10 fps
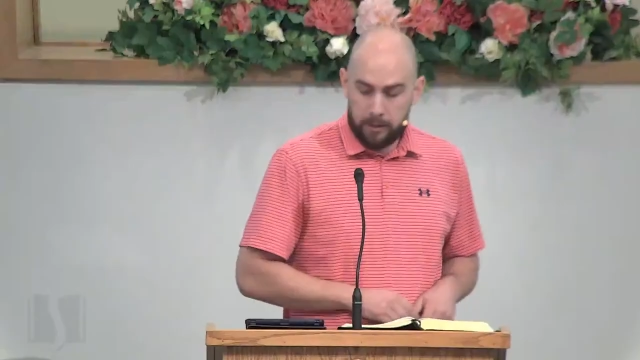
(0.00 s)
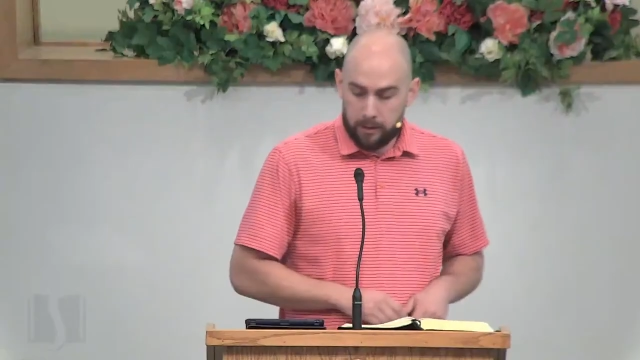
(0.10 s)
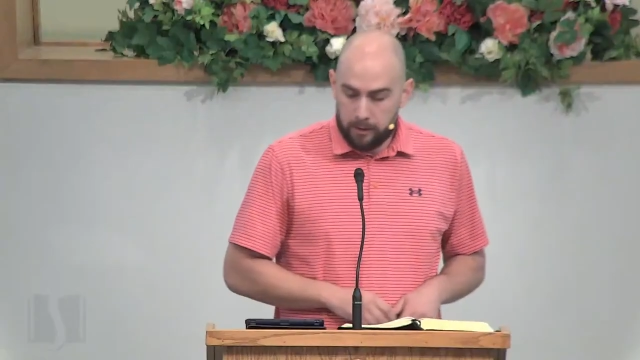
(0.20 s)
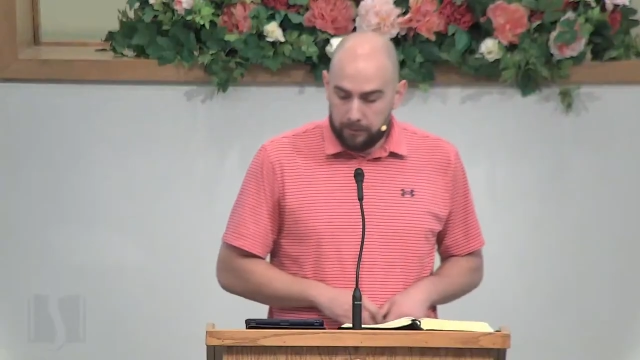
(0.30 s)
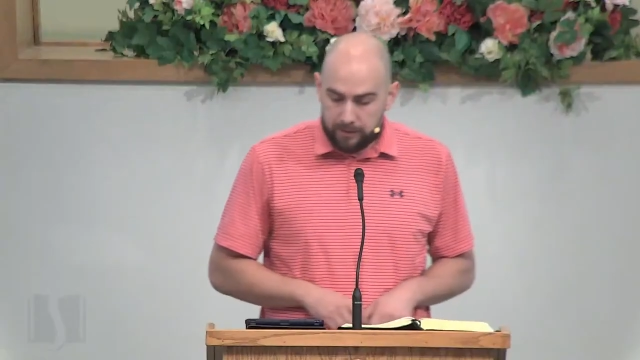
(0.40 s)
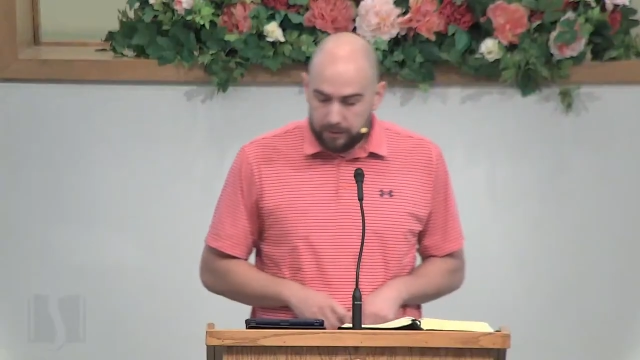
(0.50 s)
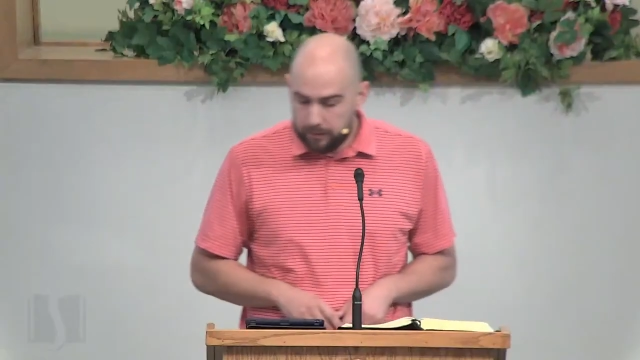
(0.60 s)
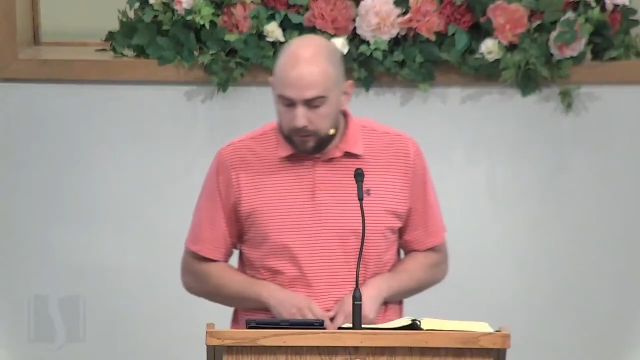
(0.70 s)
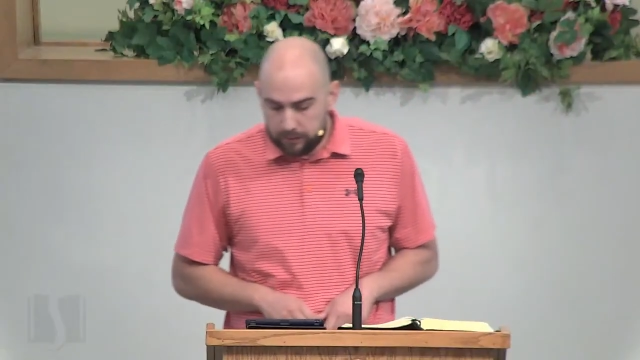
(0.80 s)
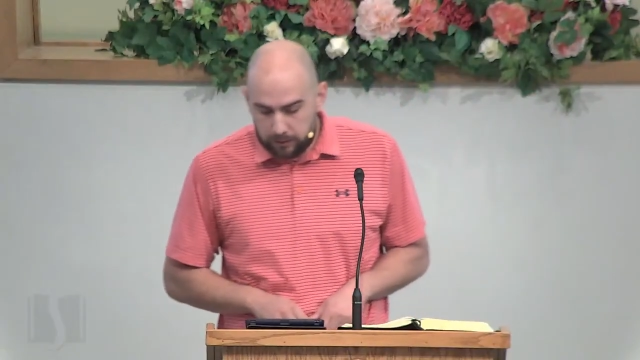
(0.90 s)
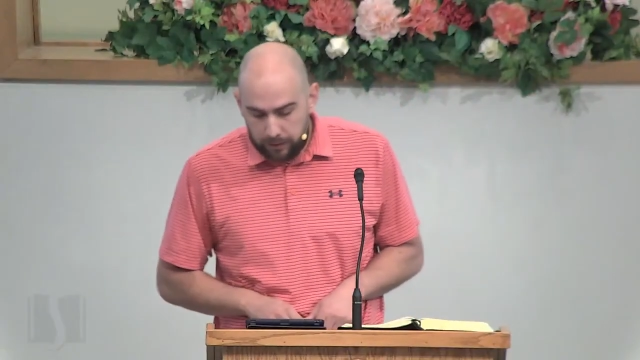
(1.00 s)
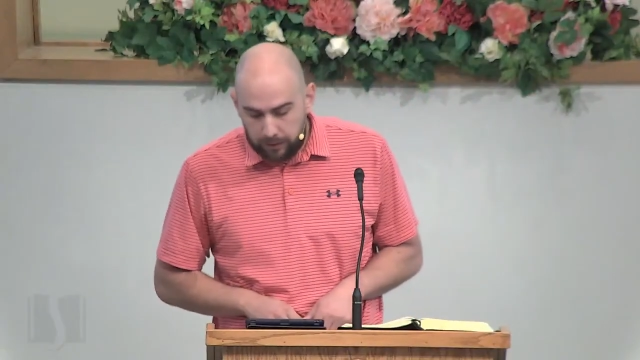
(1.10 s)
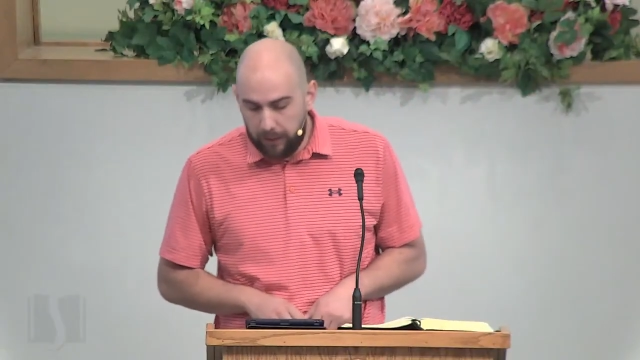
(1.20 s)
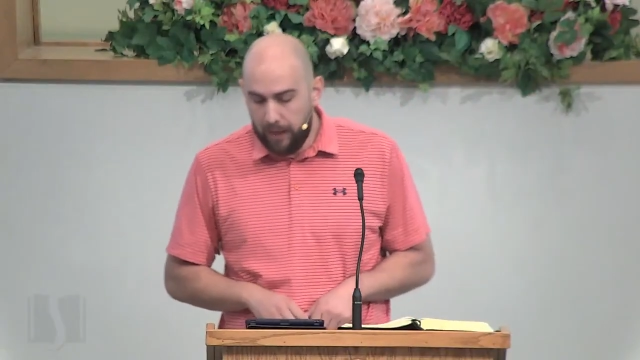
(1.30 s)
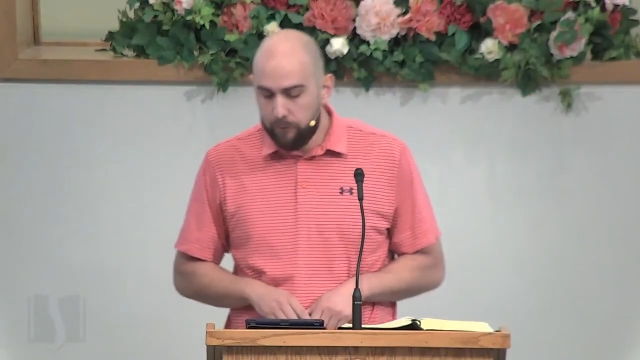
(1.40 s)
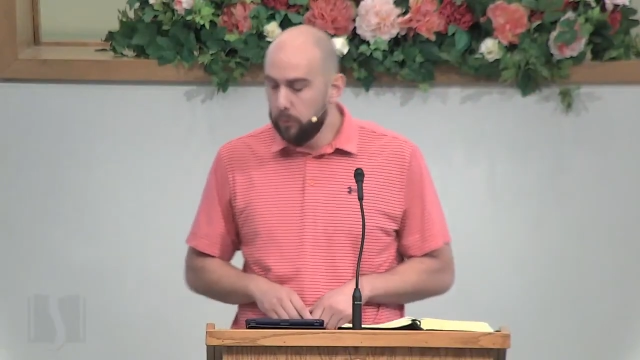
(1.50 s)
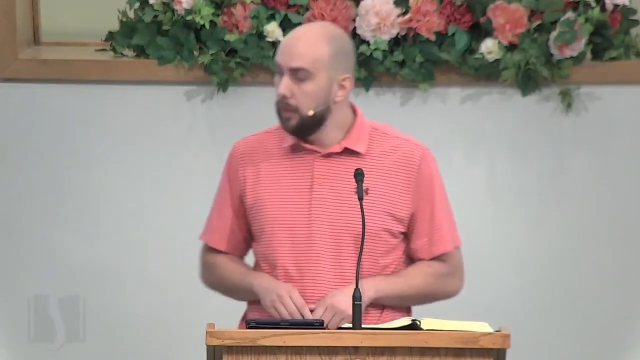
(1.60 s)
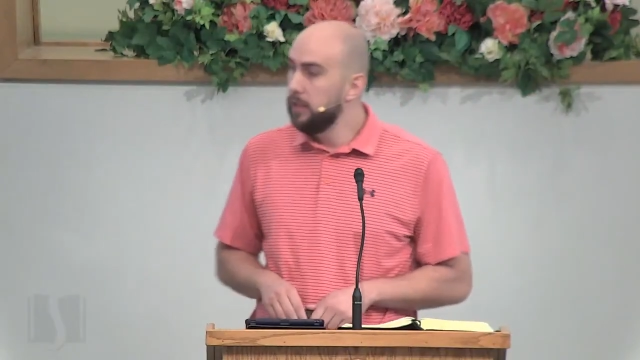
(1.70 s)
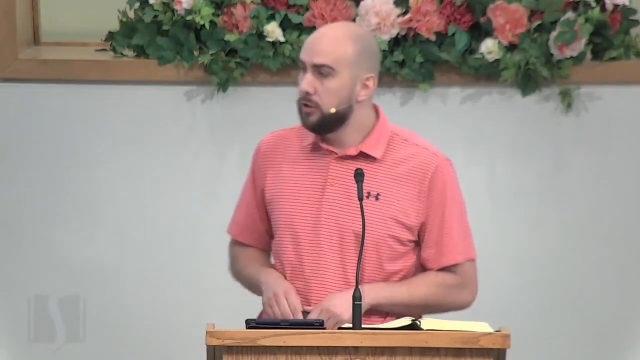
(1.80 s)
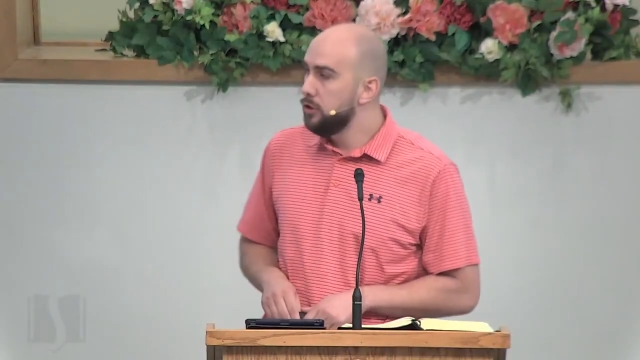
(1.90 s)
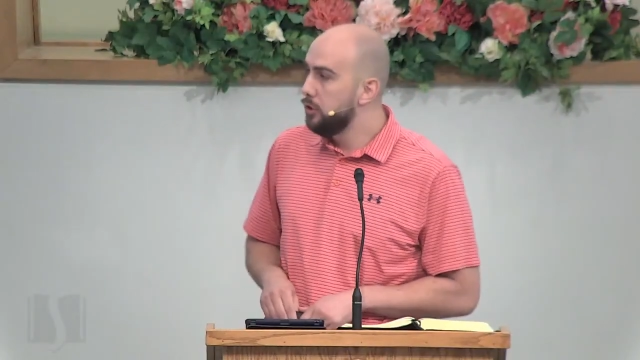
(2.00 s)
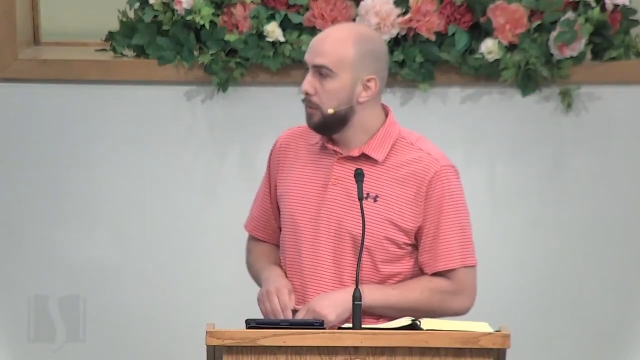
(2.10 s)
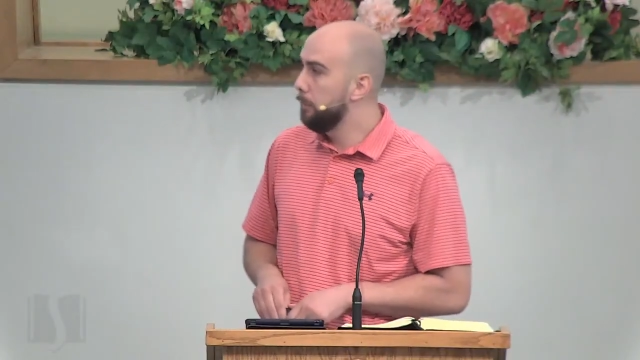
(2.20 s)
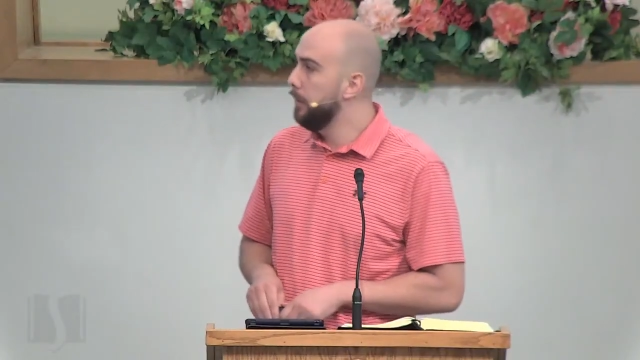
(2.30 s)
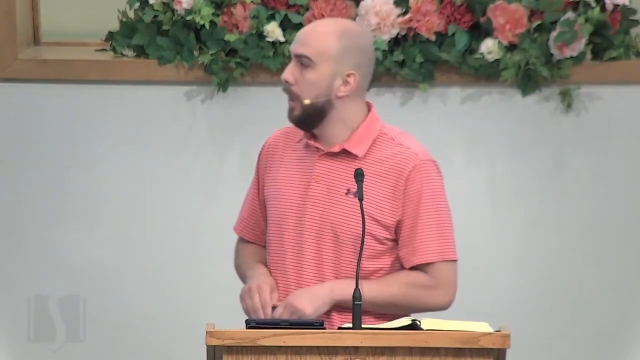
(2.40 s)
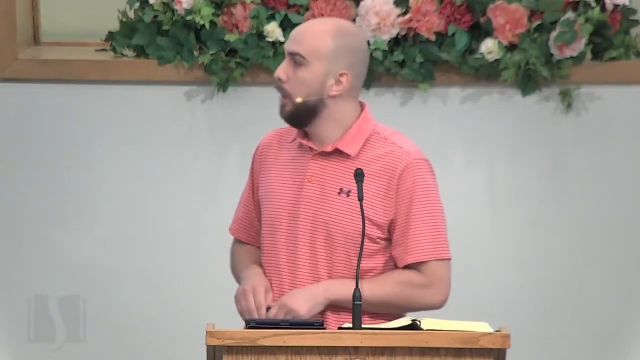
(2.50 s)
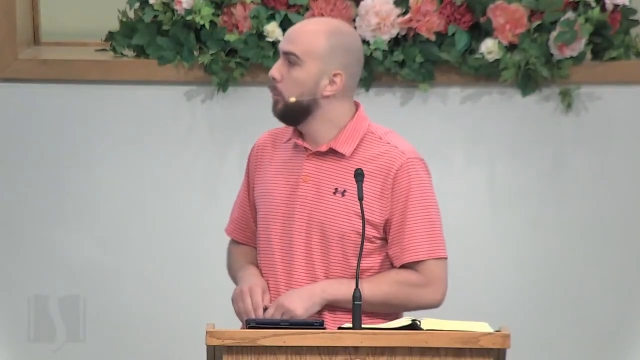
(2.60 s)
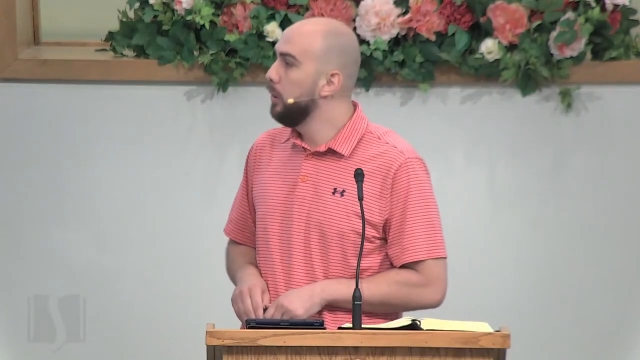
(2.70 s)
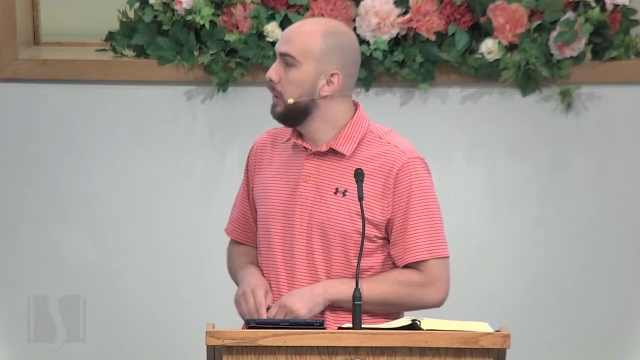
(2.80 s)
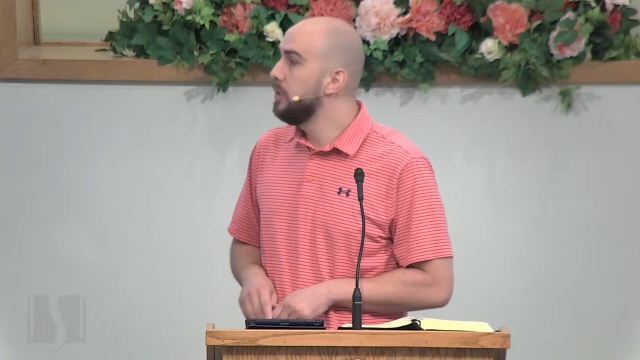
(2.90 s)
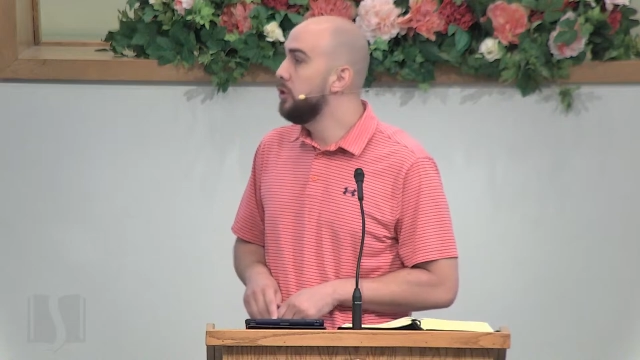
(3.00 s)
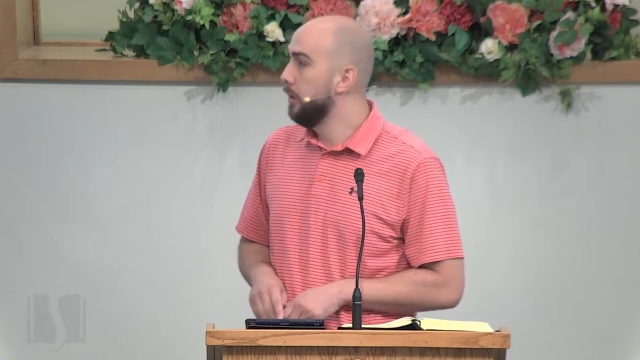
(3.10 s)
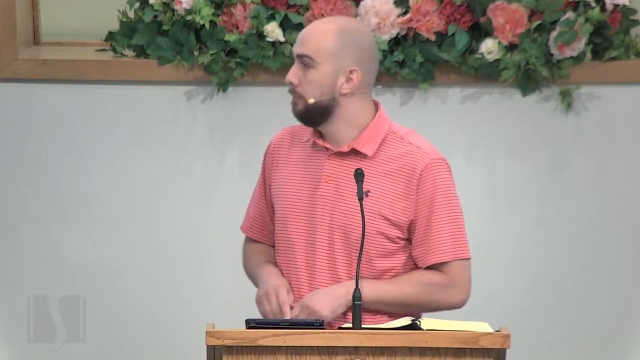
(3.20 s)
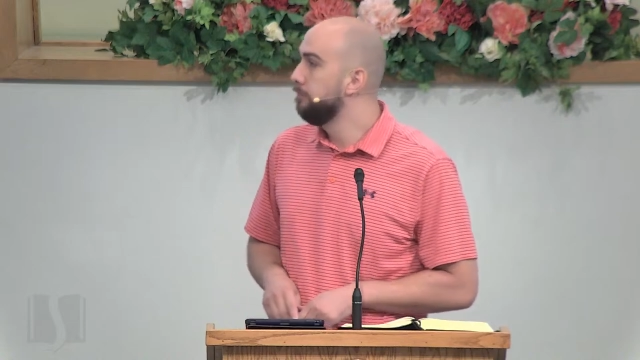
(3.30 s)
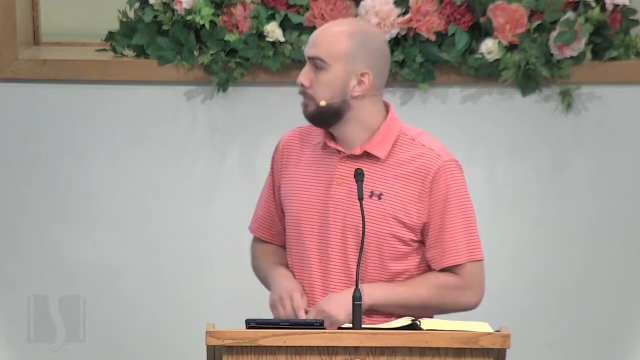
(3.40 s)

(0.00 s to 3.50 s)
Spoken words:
they say things like, I have relationship, but not religion.